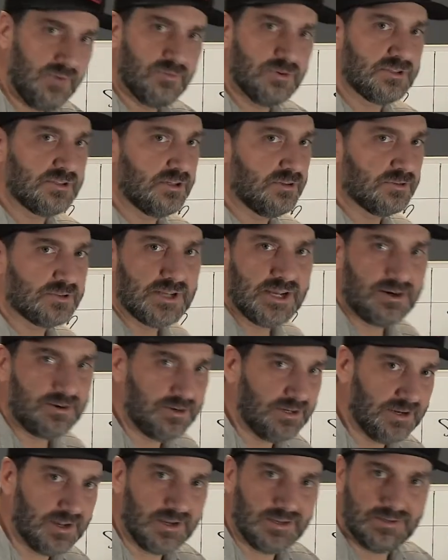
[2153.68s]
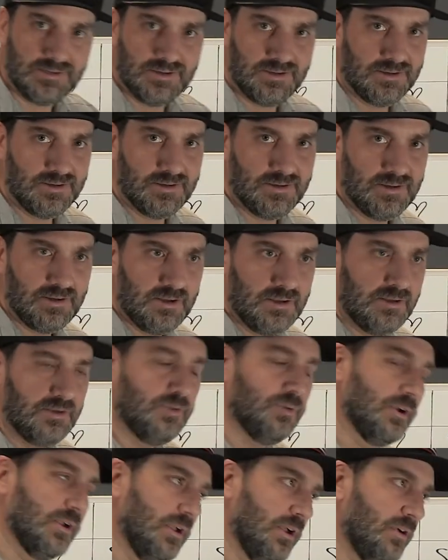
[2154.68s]
every single Saturday night.
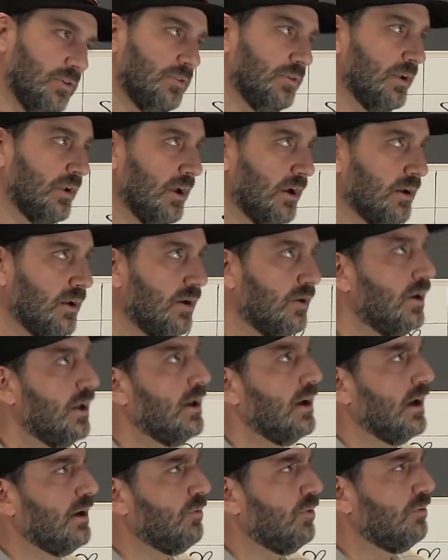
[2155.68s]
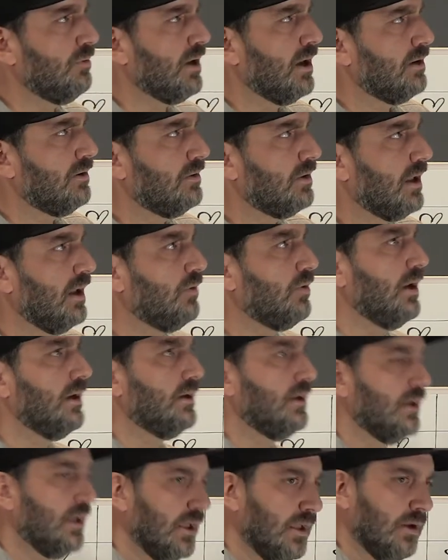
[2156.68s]
Do I go? Do I not go? Hey, what do we got on the...
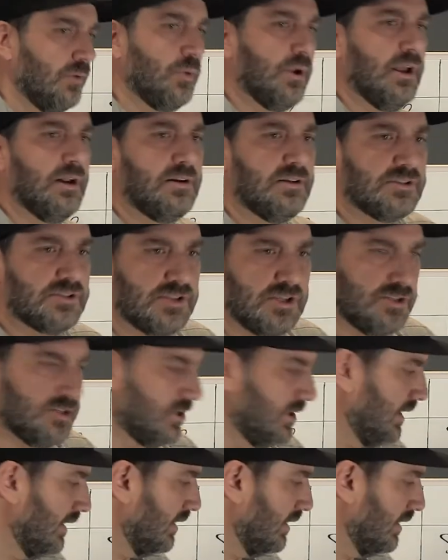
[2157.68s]
Okay, we got a decision.